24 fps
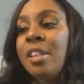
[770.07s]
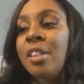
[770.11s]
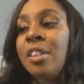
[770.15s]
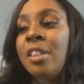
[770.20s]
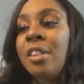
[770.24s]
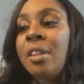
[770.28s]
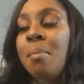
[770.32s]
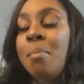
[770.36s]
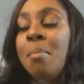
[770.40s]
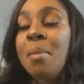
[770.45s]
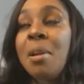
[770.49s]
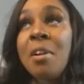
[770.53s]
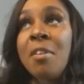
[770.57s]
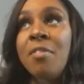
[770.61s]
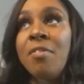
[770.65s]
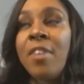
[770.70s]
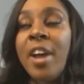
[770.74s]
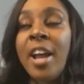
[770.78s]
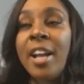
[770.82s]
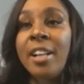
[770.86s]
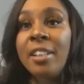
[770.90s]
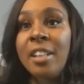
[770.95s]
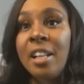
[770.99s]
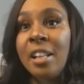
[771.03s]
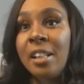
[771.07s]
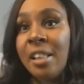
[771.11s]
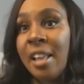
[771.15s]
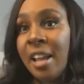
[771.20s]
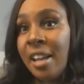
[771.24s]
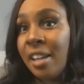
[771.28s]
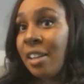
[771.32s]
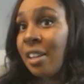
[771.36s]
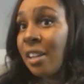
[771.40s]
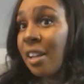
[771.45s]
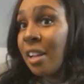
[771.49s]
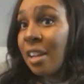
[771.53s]
The mere fact that they
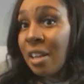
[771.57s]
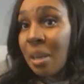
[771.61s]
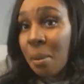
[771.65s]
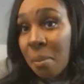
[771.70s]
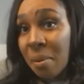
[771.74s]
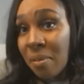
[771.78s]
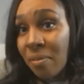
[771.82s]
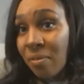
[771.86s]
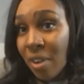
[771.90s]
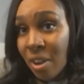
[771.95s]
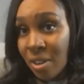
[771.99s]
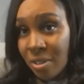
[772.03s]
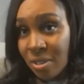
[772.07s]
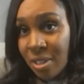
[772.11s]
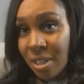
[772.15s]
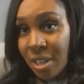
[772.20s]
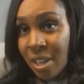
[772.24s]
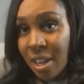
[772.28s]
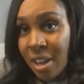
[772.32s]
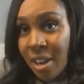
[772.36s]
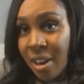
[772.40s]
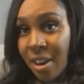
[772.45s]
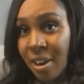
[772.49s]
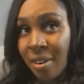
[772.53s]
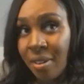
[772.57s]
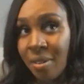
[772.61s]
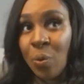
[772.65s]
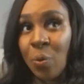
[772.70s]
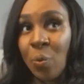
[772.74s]
could end up in foster care,